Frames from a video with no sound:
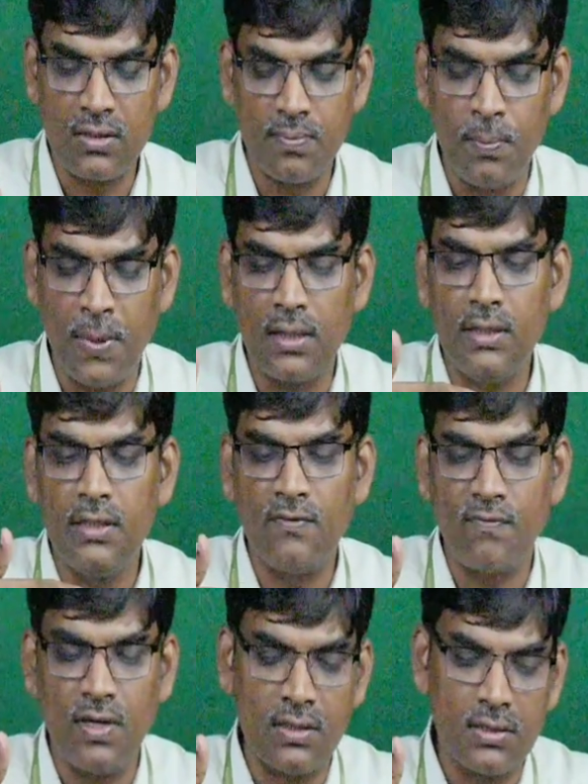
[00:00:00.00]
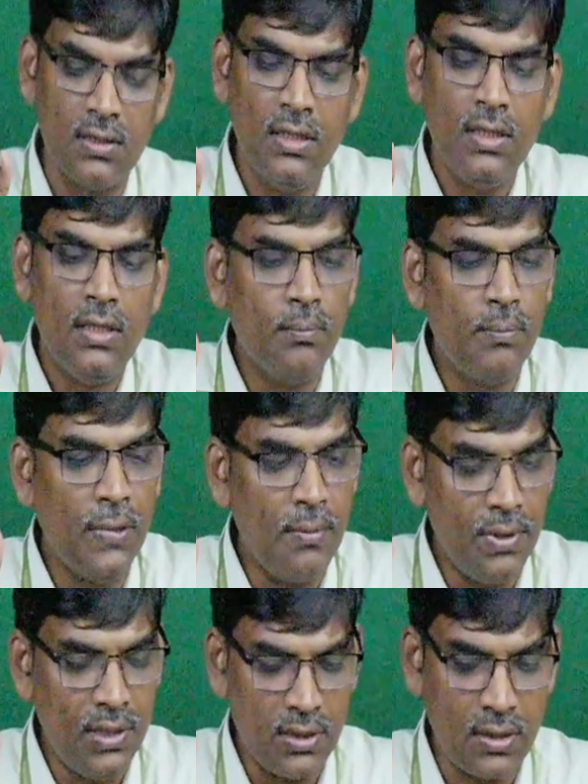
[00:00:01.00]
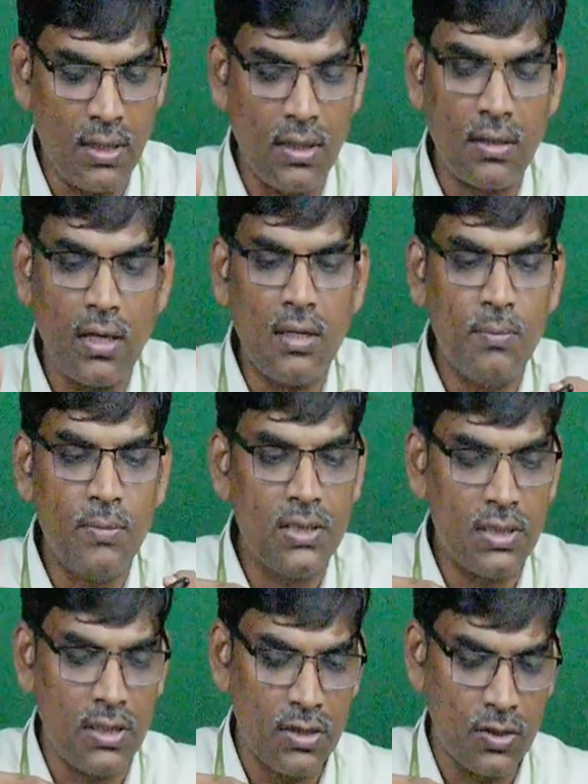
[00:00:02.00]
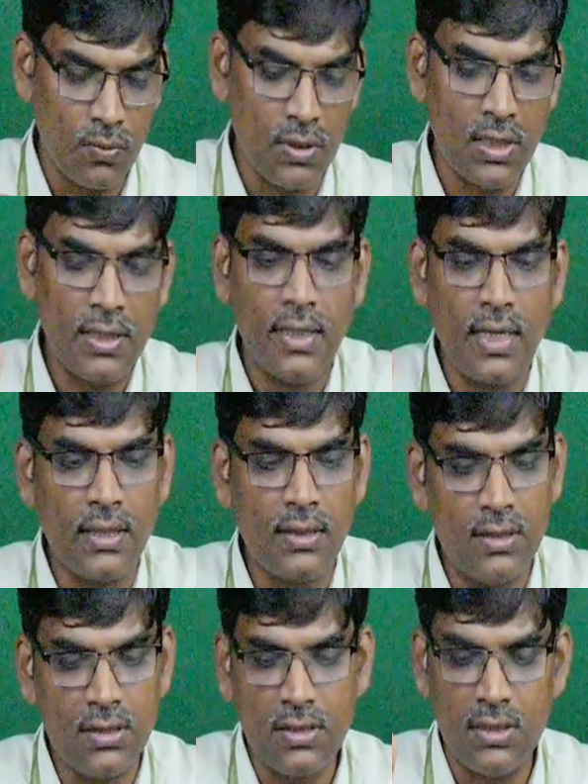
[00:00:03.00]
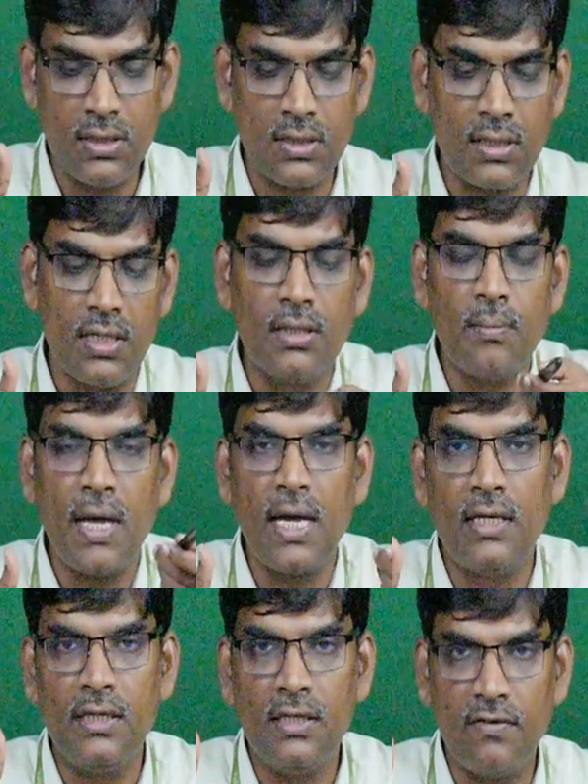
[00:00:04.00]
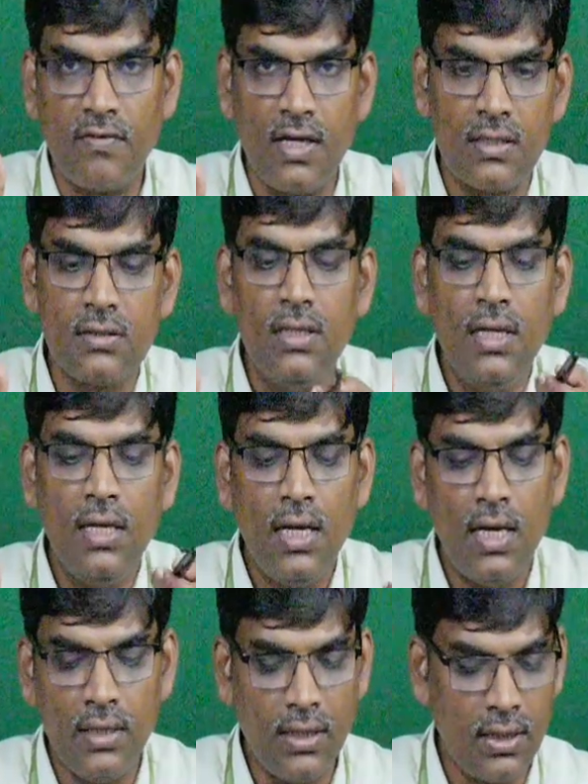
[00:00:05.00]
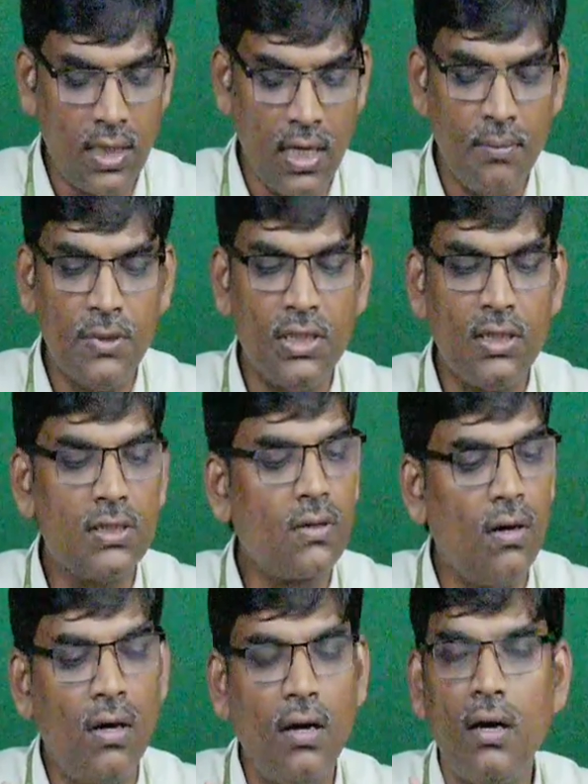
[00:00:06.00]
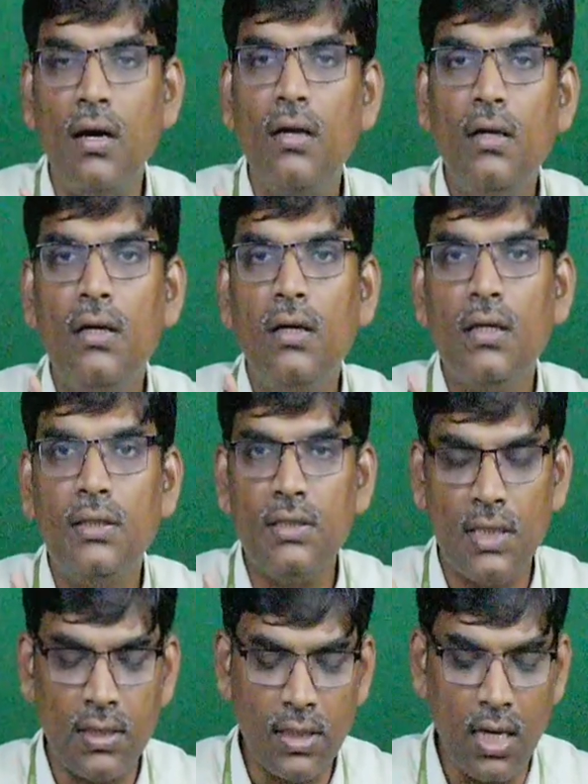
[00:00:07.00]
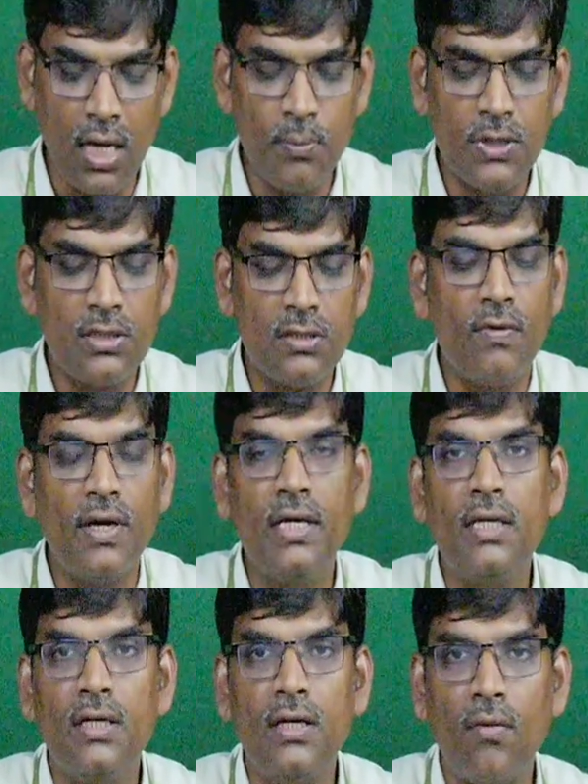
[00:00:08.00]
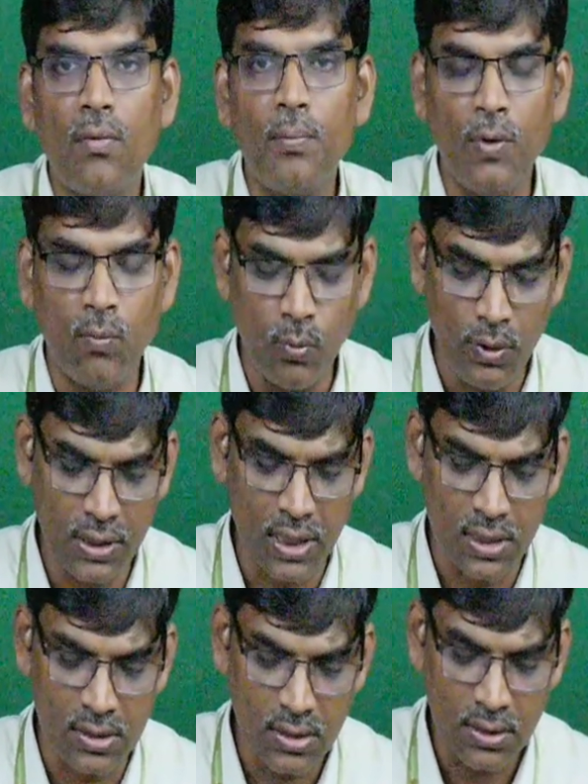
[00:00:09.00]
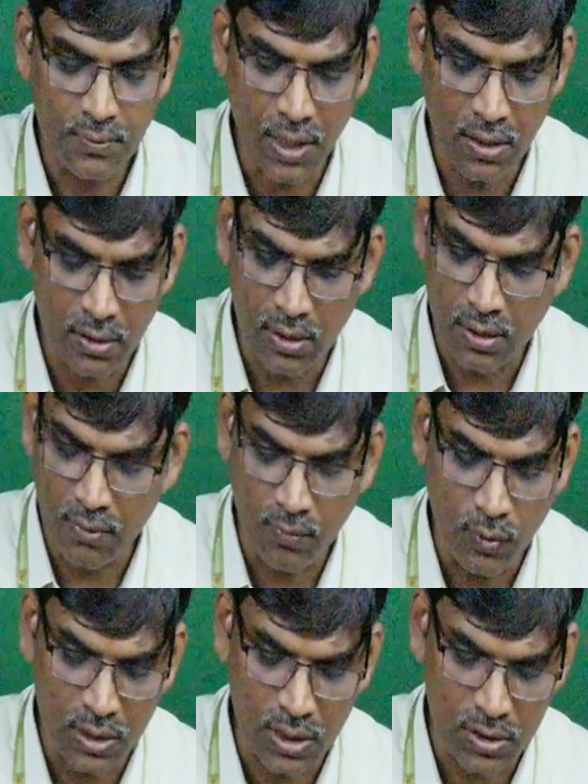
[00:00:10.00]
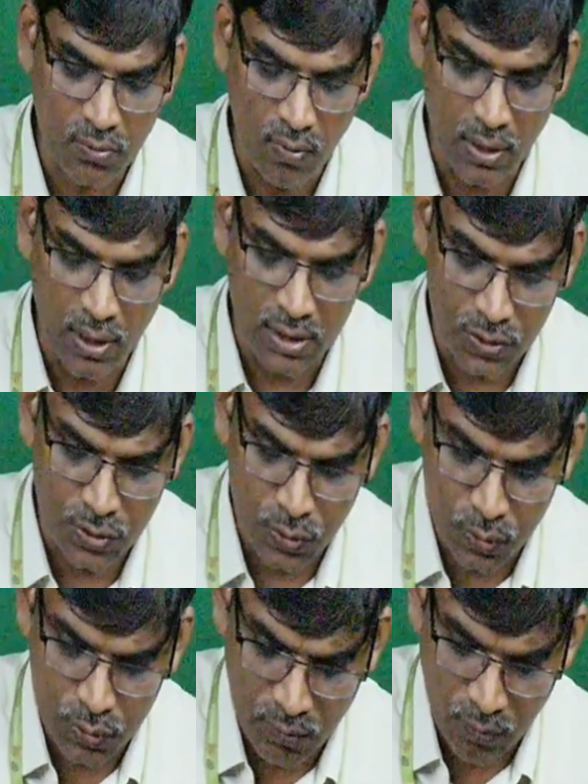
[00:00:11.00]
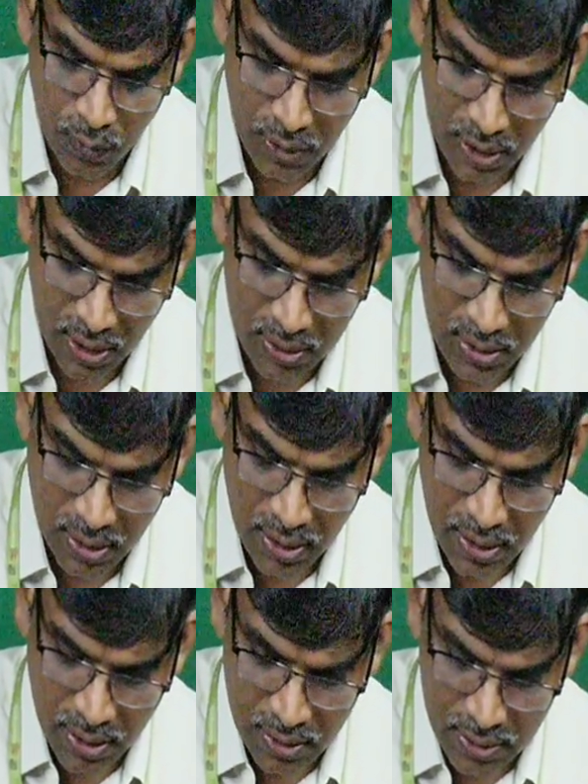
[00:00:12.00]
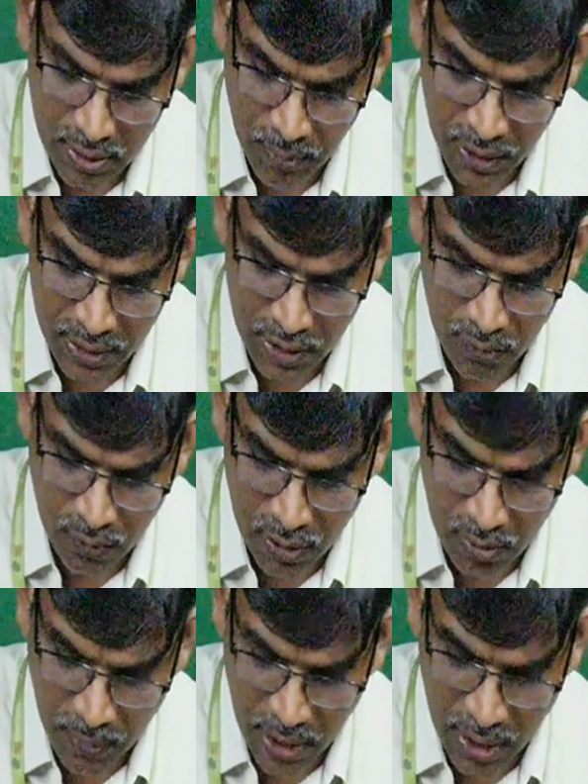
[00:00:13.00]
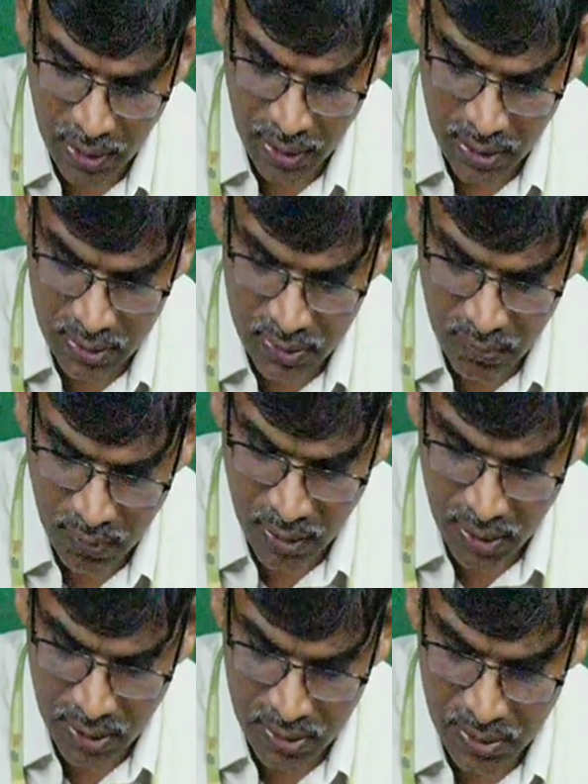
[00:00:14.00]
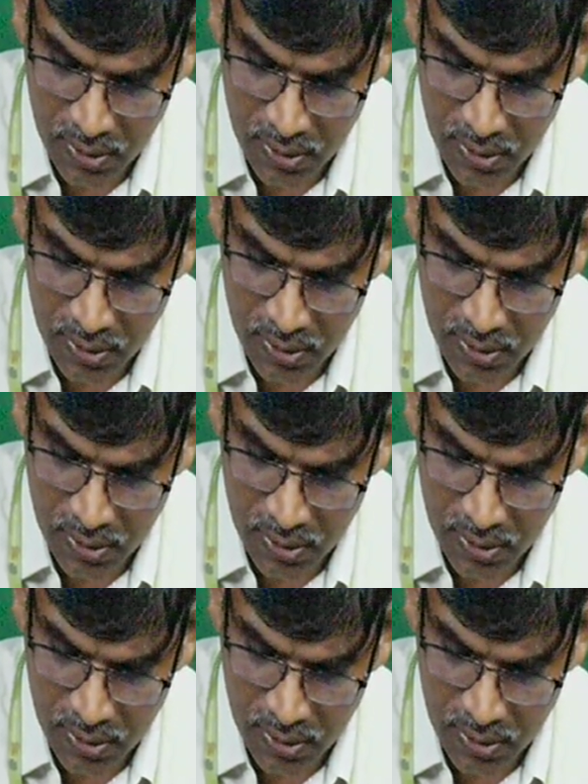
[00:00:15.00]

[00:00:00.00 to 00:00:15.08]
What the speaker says: magnetic flux. Maybe this conductor armature is rotating like this, it is cuts the magnetic flux. At that time in this entire armature winding, it develops the voltage. That voltage called as induced voltage, simply denoted by, that is called as